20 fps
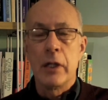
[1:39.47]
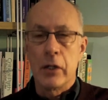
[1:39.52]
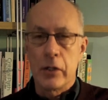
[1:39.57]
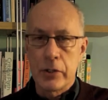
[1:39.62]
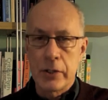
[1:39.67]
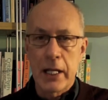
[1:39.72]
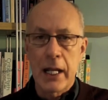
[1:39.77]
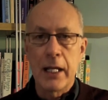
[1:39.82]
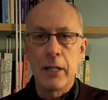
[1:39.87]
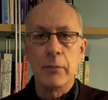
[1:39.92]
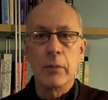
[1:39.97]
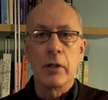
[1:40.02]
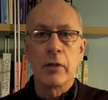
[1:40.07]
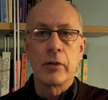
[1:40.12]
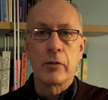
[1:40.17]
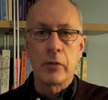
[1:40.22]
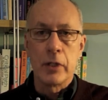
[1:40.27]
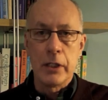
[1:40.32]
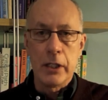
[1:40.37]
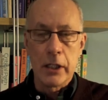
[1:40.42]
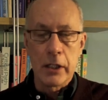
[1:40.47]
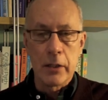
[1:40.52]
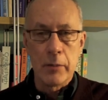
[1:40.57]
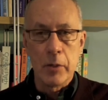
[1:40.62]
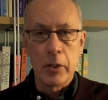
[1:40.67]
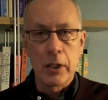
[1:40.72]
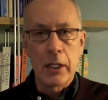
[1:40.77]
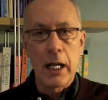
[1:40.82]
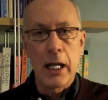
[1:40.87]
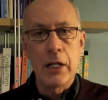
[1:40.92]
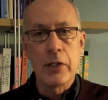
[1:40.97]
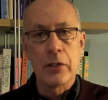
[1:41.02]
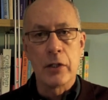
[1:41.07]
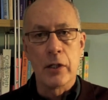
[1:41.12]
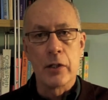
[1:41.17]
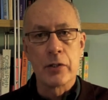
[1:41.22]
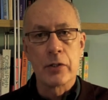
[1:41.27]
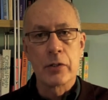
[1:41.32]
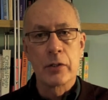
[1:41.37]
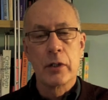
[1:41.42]
entertainment, 3D
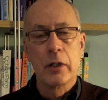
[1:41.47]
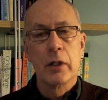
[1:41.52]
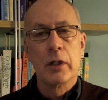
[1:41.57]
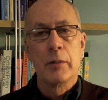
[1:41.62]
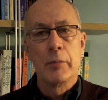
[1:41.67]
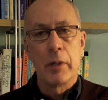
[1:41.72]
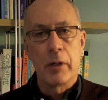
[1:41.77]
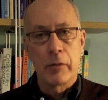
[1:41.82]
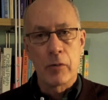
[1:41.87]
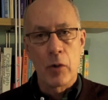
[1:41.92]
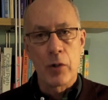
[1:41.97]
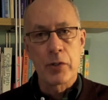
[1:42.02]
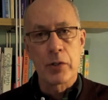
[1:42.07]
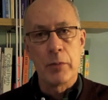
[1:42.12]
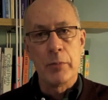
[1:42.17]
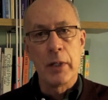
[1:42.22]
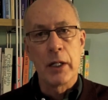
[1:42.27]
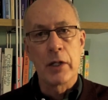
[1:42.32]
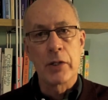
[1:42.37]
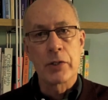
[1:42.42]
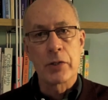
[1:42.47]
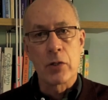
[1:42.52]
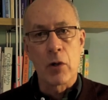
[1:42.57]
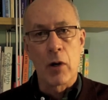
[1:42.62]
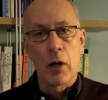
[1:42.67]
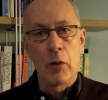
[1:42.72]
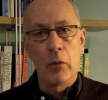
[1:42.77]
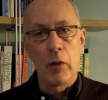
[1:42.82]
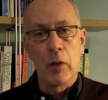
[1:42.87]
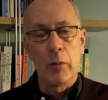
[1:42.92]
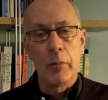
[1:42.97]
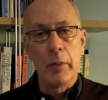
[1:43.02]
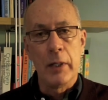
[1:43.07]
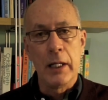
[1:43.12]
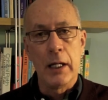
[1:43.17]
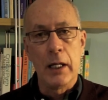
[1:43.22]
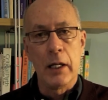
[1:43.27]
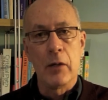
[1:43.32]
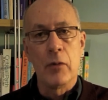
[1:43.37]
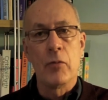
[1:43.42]
communications, but of course the biggest story will
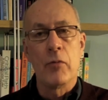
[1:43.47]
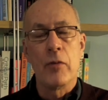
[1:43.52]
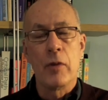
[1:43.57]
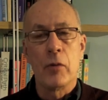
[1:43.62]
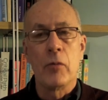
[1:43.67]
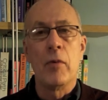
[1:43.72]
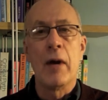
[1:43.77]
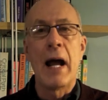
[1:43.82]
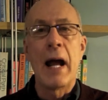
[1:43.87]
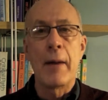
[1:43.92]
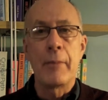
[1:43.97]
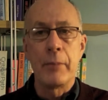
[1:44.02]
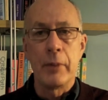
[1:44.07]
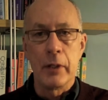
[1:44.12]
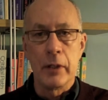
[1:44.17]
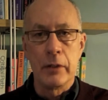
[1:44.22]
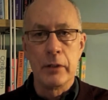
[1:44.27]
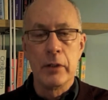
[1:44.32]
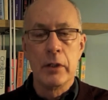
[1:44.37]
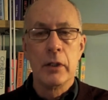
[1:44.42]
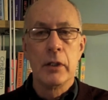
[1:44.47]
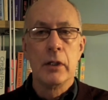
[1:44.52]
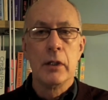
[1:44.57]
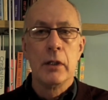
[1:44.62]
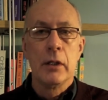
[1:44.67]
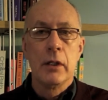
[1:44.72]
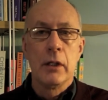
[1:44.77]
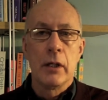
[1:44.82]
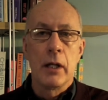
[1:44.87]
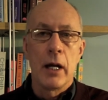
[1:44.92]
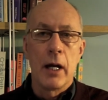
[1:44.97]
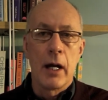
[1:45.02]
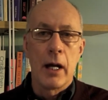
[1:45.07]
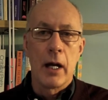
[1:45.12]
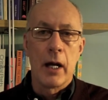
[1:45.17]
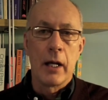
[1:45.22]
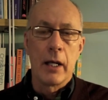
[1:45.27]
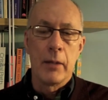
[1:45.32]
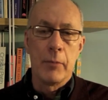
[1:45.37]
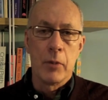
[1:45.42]
be the rapid
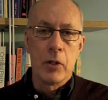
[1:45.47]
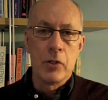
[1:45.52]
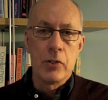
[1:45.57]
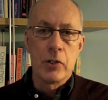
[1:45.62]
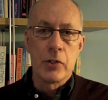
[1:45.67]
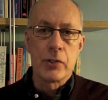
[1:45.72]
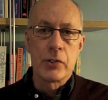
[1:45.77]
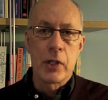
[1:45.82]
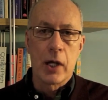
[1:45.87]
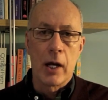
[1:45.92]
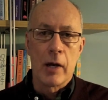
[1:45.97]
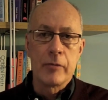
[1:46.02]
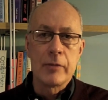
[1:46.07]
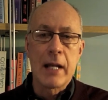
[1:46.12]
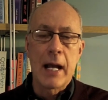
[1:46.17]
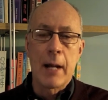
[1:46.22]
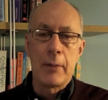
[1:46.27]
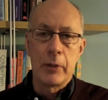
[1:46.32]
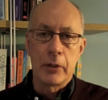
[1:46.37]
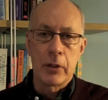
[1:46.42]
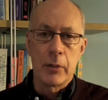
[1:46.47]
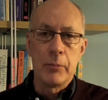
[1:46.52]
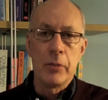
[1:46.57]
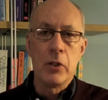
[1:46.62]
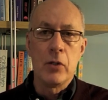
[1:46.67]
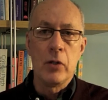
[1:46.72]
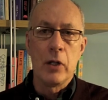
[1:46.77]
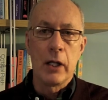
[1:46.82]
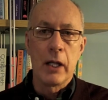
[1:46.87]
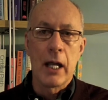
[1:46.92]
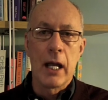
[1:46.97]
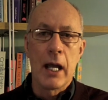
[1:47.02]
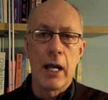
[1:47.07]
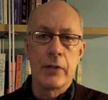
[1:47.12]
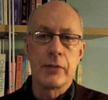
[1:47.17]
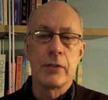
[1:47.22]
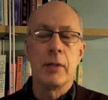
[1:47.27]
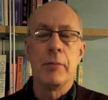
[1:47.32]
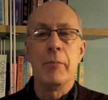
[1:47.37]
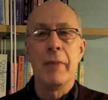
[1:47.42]
emergence of tablet computing
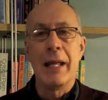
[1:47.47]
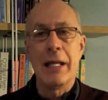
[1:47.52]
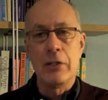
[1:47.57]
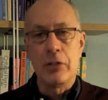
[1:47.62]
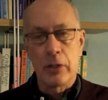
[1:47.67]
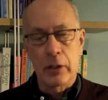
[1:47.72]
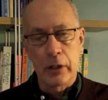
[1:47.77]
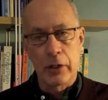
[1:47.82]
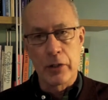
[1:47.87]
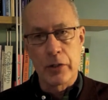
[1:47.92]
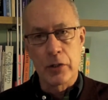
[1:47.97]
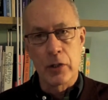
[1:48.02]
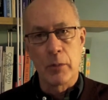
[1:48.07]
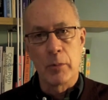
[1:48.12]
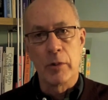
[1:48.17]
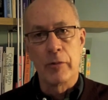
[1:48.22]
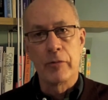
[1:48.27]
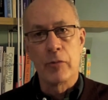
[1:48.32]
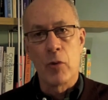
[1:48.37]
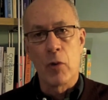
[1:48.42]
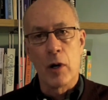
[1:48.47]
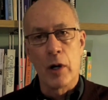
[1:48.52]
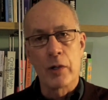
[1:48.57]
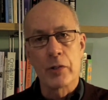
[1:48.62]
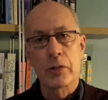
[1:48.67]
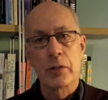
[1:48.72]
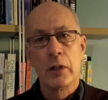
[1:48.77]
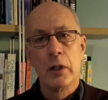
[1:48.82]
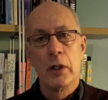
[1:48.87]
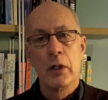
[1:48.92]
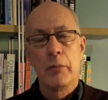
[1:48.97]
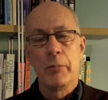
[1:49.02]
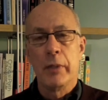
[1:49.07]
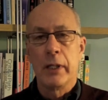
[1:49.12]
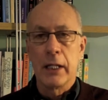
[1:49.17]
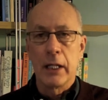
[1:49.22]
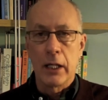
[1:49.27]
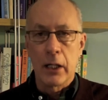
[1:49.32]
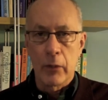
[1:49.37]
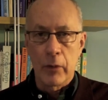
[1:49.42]
as a major consumer force,
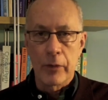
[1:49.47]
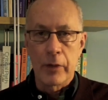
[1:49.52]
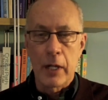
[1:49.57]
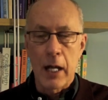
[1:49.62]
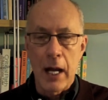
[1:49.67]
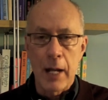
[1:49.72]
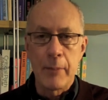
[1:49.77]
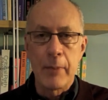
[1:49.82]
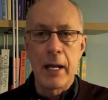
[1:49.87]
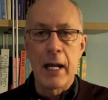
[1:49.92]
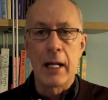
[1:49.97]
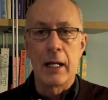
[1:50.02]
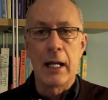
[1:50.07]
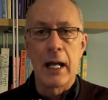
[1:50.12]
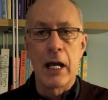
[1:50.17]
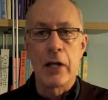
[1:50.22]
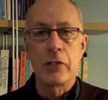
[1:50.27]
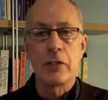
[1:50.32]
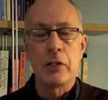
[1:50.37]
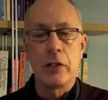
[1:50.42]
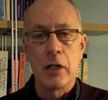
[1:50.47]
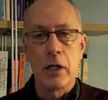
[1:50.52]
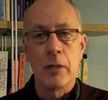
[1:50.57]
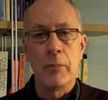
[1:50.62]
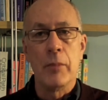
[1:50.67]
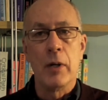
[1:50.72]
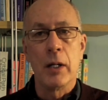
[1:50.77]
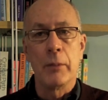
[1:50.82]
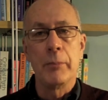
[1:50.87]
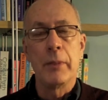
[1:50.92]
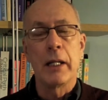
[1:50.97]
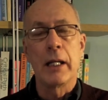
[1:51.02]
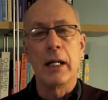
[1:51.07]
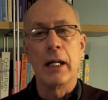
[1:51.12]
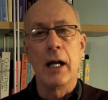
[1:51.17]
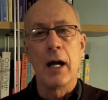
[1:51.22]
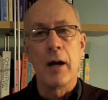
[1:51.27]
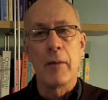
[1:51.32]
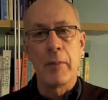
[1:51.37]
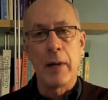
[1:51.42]
beginning with the iPad last year, but
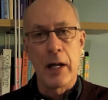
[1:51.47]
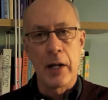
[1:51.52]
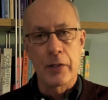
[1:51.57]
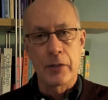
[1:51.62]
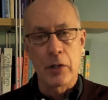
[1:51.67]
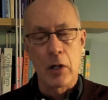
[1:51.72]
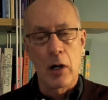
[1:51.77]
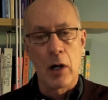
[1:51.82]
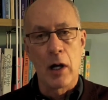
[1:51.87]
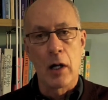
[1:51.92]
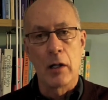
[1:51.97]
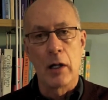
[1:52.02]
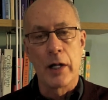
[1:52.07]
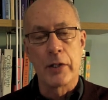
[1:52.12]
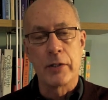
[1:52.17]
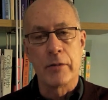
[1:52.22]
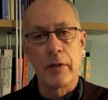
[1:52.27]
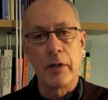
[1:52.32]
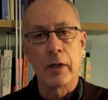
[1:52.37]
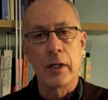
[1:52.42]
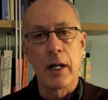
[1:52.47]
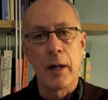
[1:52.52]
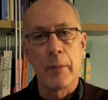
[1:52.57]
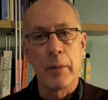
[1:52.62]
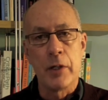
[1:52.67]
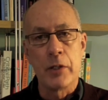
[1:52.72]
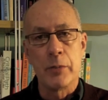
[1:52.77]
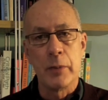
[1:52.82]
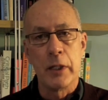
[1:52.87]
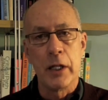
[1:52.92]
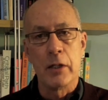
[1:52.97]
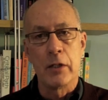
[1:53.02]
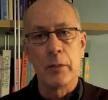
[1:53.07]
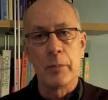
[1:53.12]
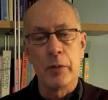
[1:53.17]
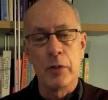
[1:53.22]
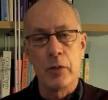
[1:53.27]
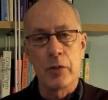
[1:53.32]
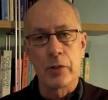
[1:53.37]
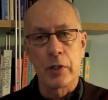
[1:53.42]
picking up as lots of other companies begin
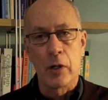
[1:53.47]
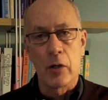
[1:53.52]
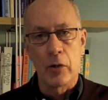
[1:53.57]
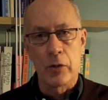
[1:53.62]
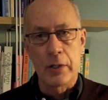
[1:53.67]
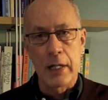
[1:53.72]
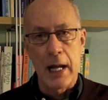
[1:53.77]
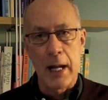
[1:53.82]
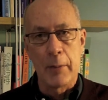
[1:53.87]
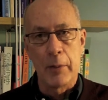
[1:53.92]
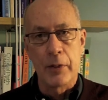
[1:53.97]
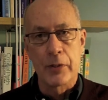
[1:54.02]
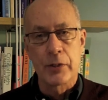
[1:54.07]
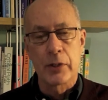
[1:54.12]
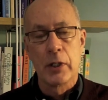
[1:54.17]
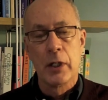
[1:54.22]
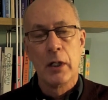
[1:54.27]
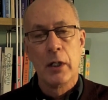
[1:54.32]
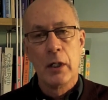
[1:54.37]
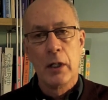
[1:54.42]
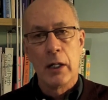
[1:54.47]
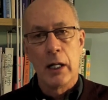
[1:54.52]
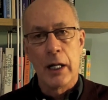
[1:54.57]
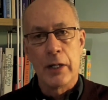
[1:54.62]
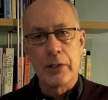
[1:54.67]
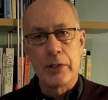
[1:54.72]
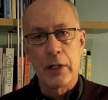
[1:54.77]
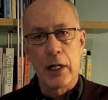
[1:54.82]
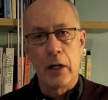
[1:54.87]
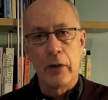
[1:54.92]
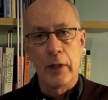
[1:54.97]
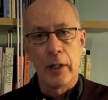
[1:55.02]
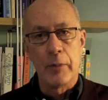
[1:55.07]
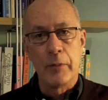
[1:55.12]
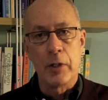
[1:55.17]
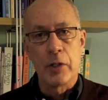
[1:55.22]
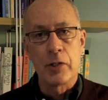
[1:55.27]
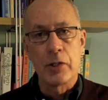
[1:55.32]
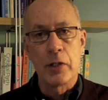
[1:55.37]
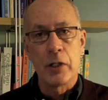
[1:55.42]
to produce their own tablets and sell
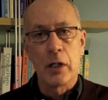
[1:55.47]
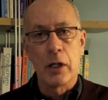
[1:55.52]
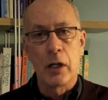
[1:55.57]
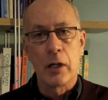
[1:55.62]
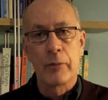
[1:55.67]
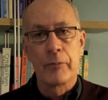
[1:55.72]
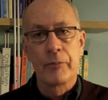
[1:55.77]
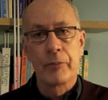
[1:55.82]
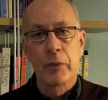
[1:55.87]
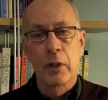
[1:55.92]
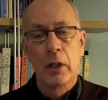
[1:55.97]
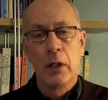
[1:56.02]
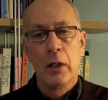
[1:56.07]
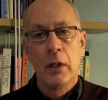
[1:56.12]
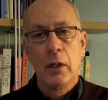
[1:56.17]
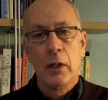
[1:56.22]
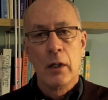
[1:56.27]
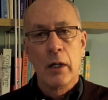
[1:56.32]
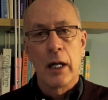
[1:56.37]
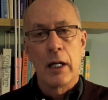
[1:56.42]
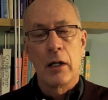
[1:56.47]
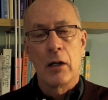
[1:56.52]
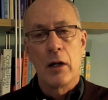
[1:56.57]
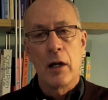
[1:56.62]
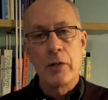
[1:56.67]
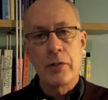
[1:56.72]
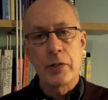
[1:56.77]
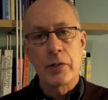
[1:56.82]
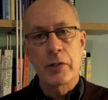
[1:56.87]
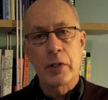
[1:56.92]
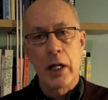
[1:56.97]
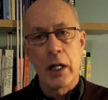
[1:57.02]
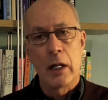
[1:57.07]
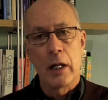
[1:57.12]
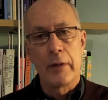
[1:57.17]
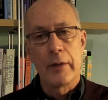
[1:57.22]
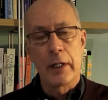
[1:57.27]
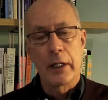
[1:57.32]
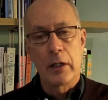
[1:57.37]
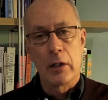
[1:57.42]
them this year. At a larger
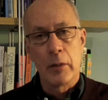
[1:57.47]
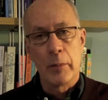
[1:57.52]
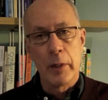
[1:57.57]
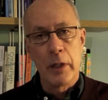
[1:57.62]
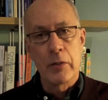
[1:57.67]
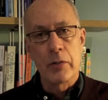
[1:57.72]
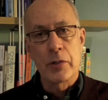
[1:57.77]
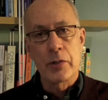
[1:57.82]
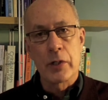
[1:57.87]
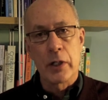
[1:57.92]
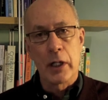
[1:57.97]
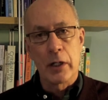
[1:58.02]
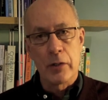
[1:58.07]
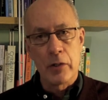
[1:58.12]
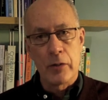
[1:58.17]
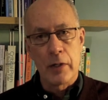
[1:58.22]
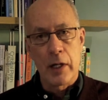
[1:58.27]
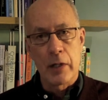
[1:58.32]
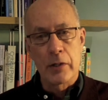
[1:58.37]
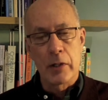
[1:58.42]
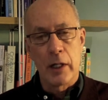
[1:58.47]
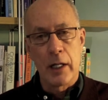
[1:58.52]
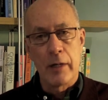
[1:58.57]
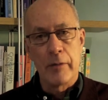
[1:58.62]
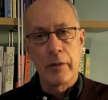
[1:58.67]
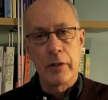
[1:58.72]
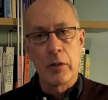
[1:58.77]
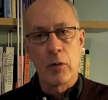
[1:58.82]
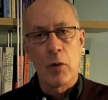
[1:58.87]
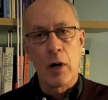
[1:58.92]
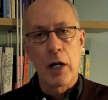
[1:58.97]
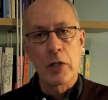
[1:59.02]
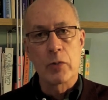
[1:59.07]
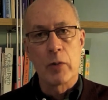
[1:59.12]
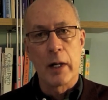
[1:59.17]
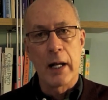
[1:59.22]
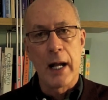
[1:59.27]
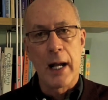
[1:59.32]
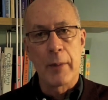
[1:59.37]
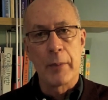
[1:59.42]
scale, I think it'll be interesting in 2011 to
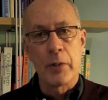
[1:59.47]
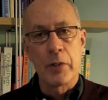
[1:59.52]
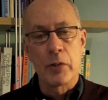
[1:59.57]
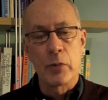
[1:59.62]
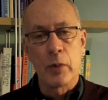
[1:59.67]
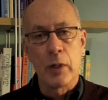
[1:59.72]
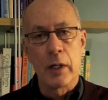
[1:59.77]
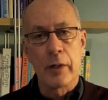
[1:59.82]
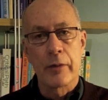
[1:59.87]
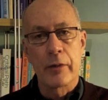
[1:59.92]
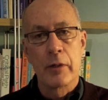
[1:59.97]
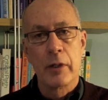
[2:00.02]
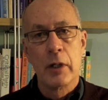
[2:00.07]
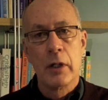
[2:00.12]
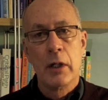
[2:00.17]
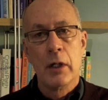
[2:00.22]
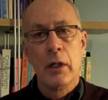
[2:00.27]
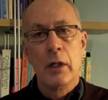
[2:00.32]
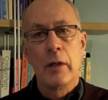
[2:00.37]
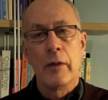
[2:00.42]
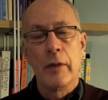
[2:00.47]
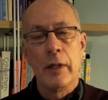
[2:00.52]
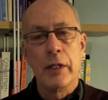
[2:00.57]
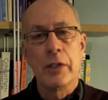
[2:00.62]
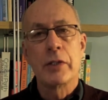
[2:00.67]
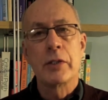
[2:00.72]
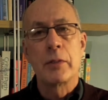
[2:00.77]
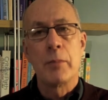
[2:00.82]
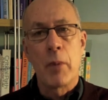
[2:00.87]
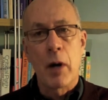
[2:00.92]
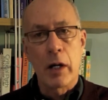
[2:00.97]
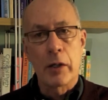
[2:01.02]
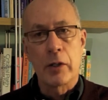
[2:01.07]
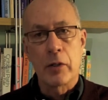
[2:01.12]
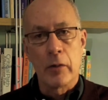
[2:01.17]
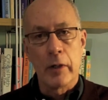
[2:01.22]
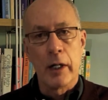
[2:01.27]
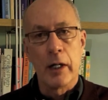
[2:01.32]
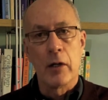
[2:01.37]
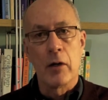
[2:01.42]
watch what happens with the
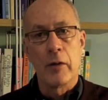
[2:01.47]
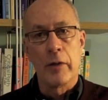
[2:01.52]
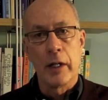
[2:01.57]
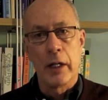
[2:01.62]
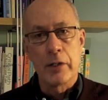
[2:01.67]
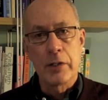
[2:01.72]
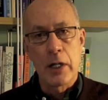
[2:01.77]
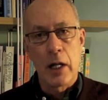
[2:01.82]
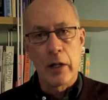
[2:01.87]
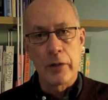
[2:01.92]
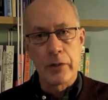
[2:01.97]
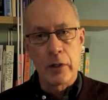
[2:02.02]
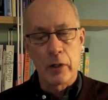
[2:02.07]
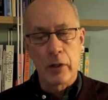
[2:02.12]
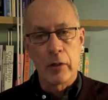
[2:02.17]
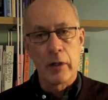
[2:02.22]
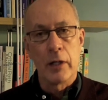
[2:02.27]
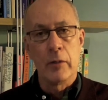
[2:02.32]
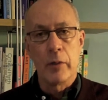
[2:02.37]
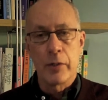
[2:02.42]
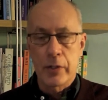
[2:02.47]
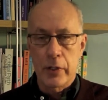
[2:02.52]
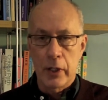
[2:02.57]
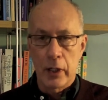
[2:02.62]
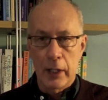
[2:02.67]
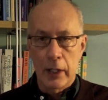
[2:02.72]
smart grid or the intelligent grid, which